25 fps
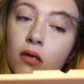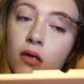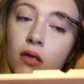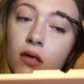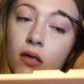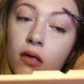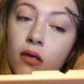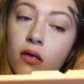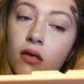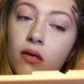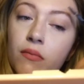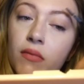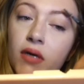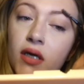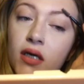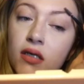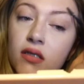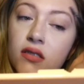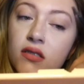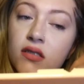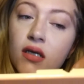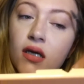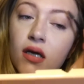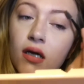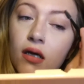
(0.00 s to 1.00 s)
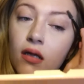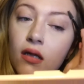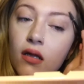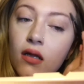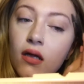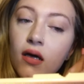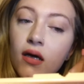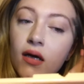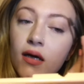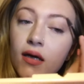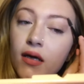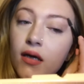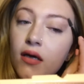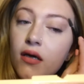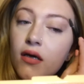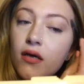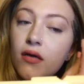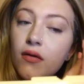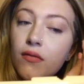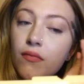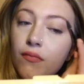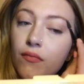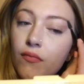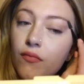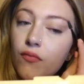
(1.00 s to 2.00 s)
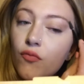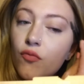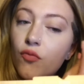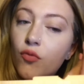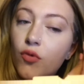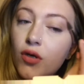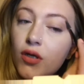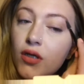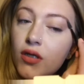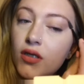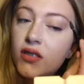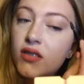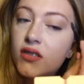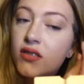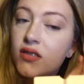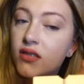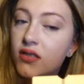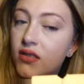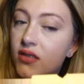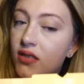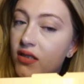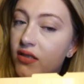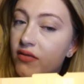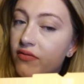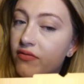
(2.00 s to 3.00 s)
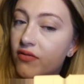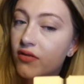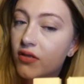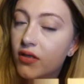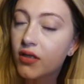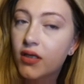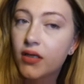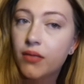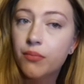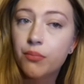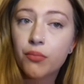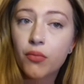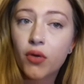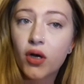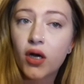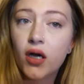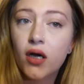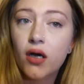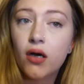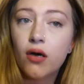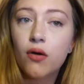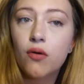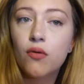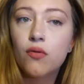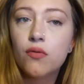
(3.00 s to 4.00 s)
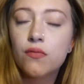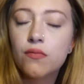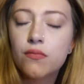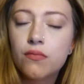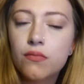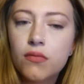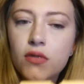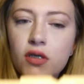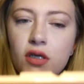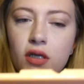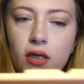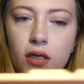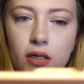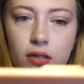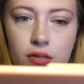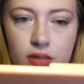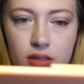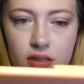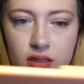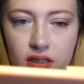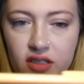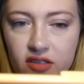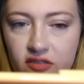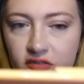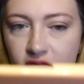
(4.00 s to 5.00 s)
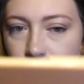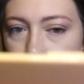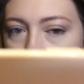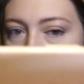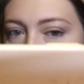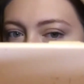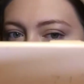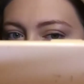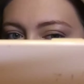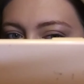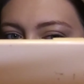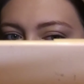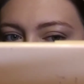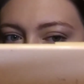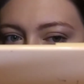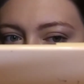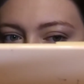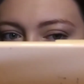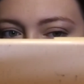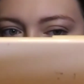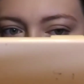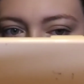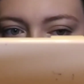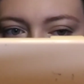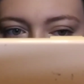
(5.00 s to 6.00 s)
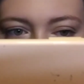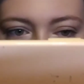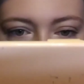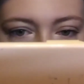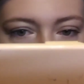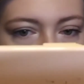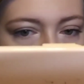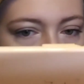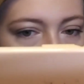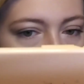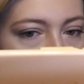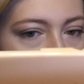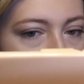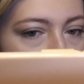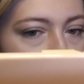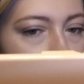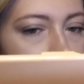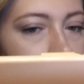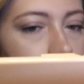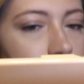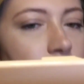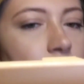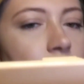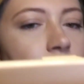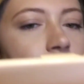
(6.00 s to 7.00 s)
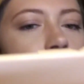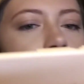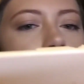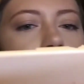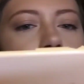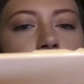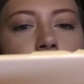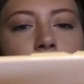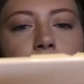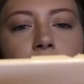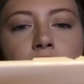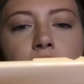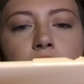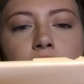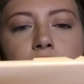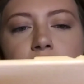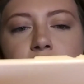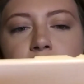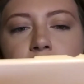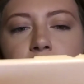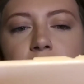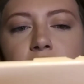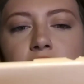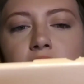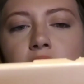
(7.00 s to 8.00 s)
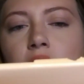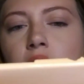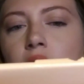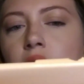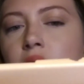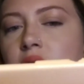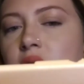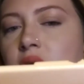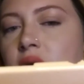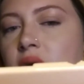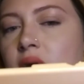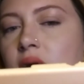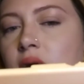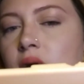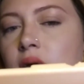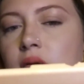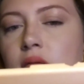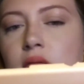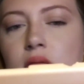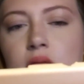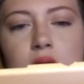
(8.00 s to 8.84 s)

And it makes that, like, really stiff looking brow. You know, stiff product in the brows. I don't know what you would call that.